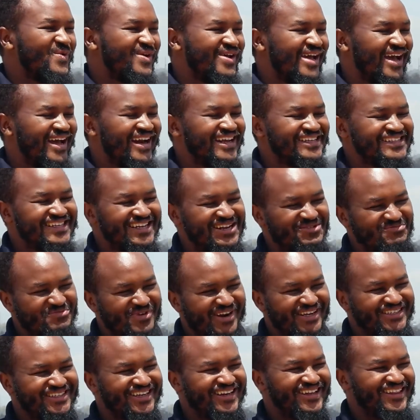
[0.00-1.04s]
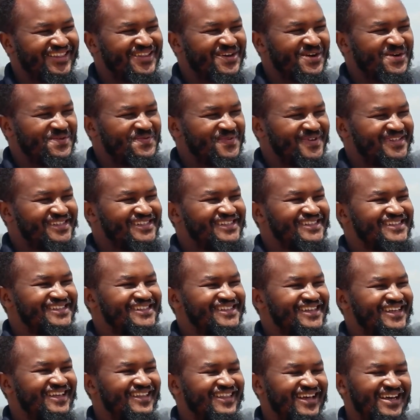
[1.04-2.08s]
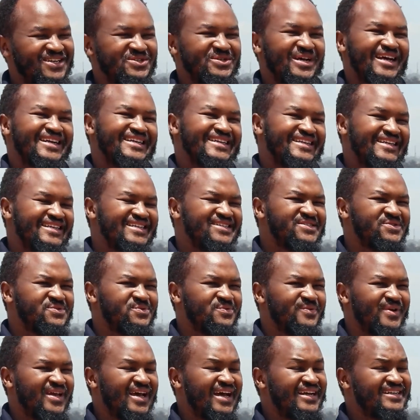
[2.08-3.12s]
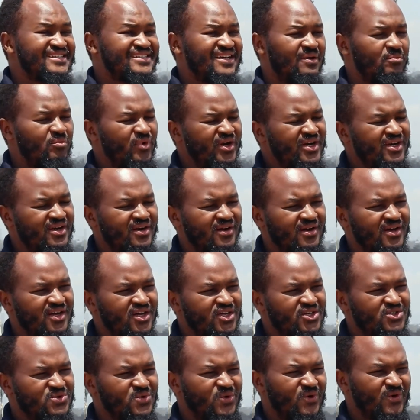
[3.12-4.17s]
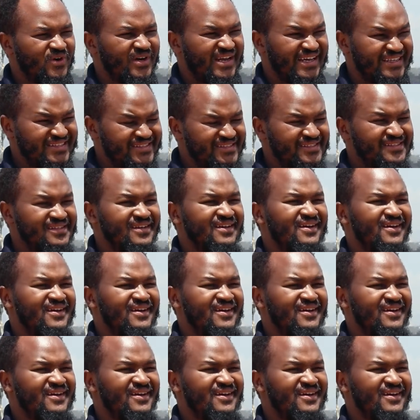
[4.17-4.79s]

had a celebration in the office that at least we had someone to hold us.